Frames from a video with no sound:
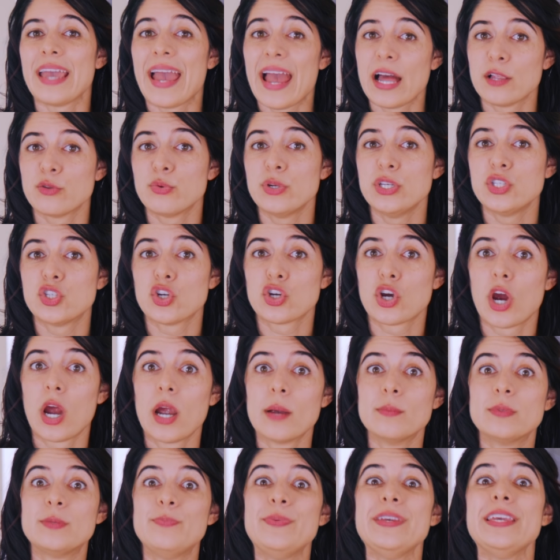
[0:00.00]
calories or
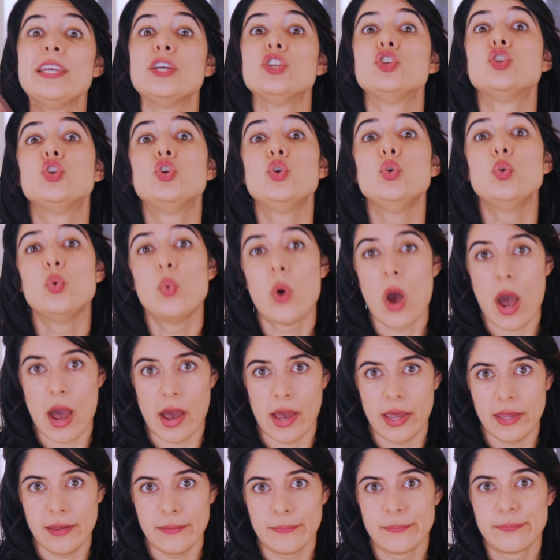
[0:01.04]
carbs being too
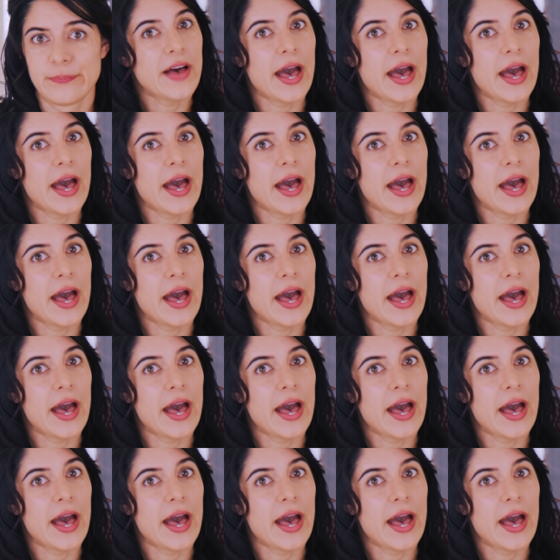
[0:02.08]
high.